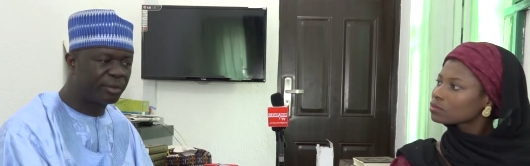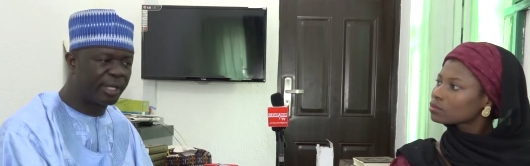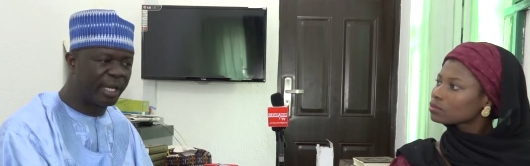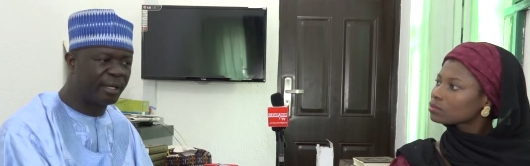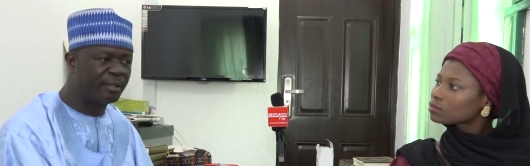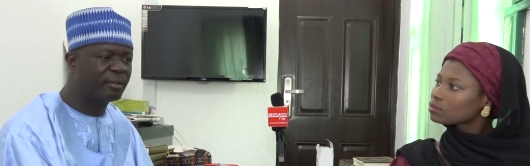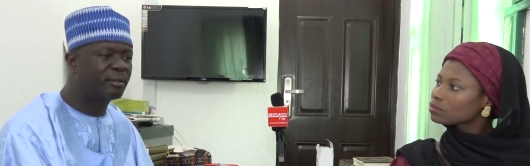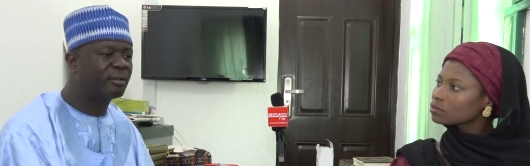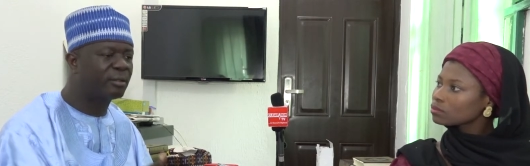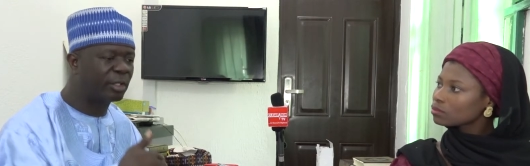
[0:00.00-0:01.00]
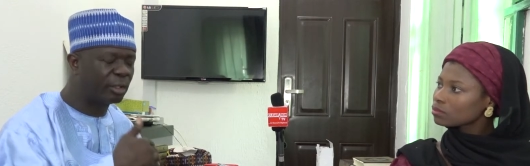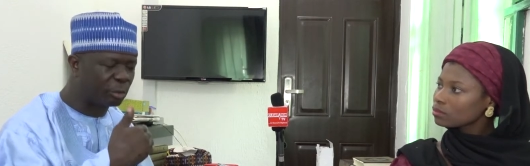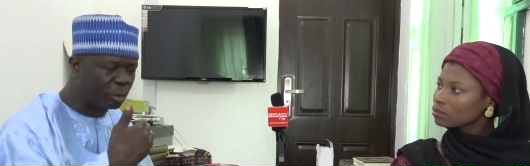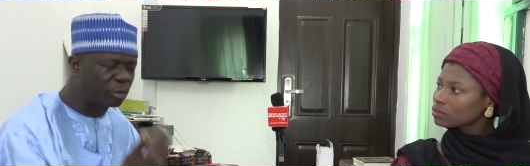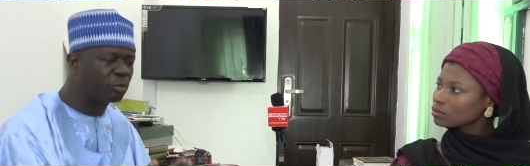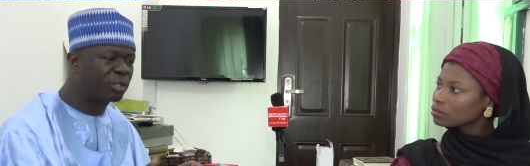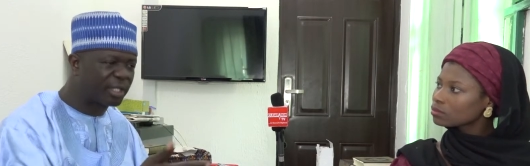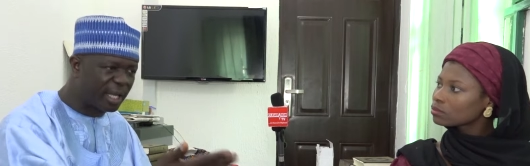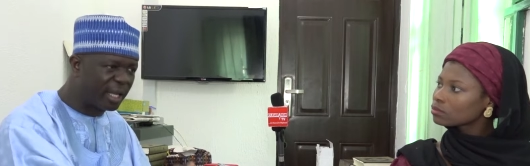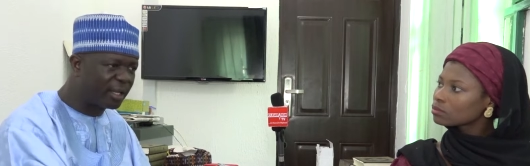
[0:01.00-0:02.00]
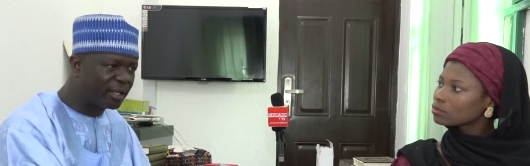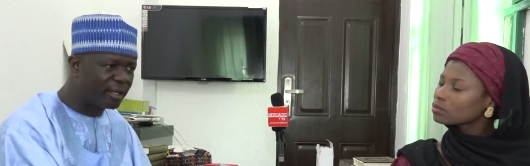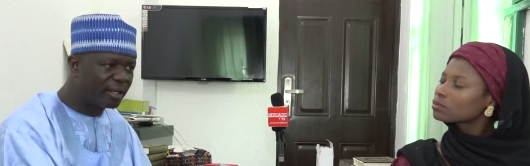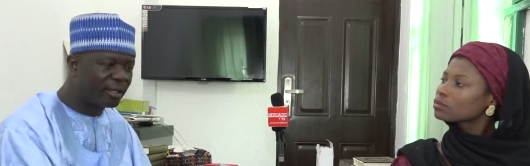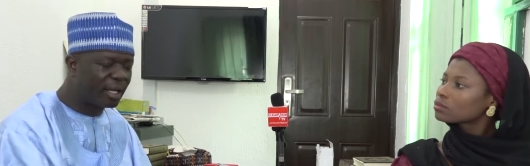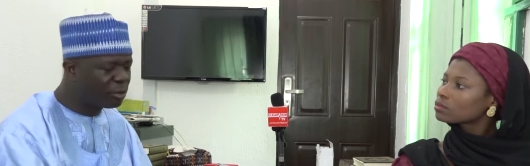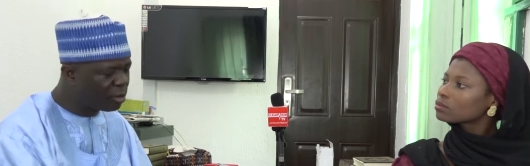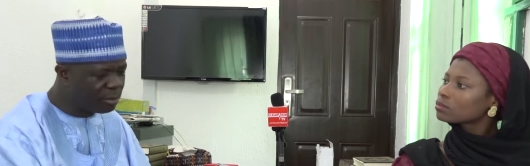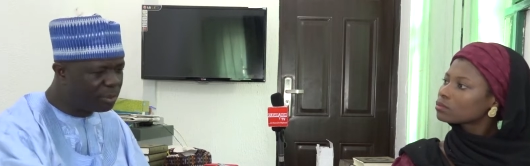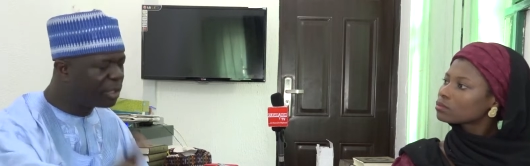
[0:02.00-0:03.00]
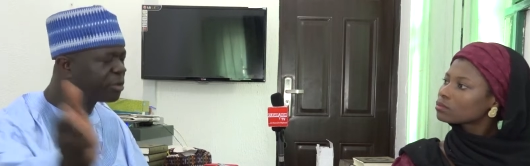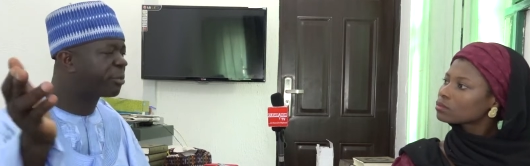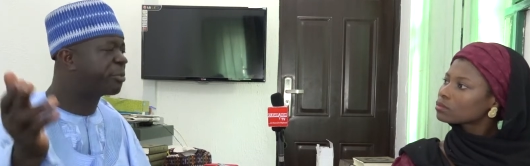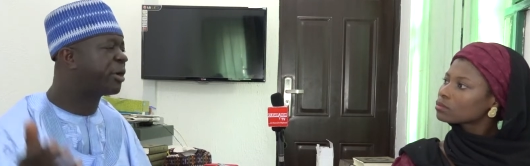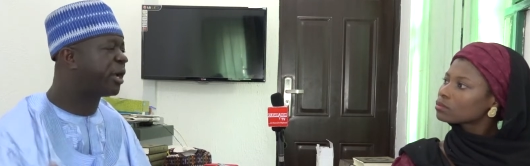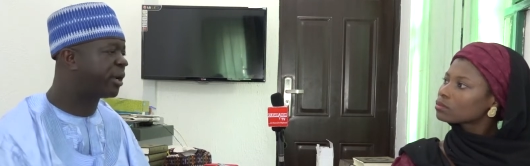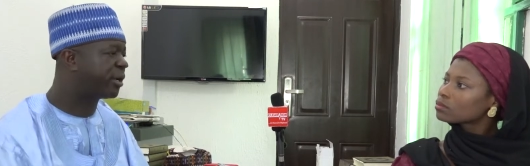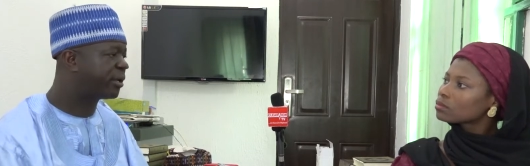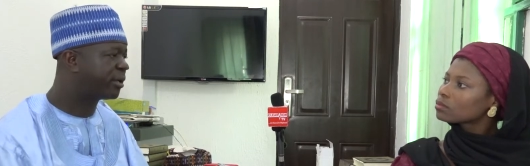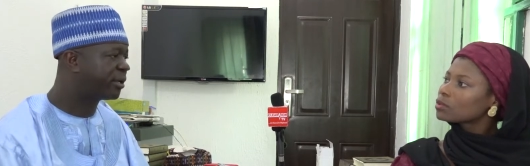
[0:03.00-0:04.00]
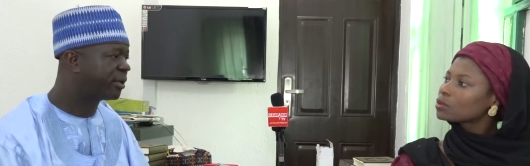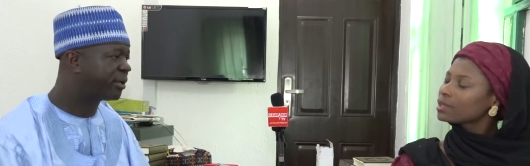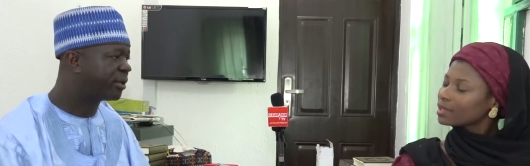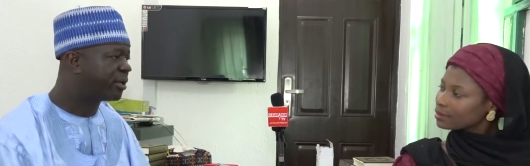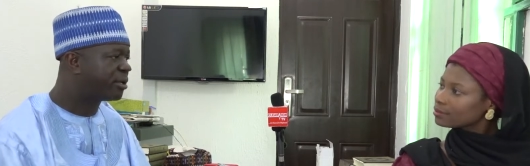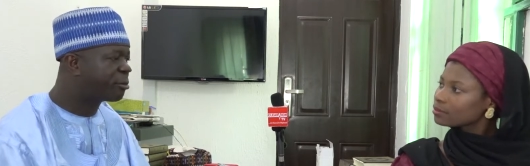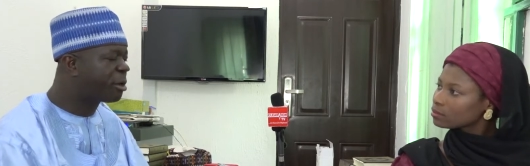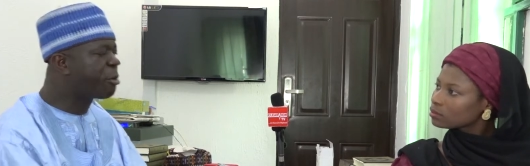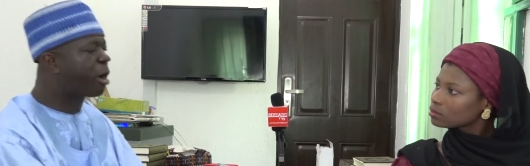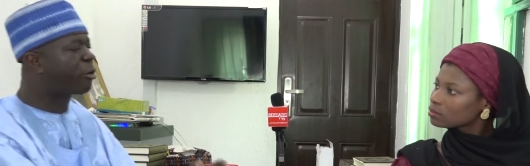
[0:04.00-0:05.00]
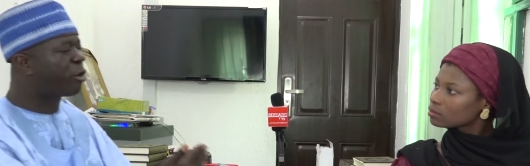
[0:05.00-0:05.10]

Speaker 1: then you want to stay, then you complete your prayer. Okay. When you are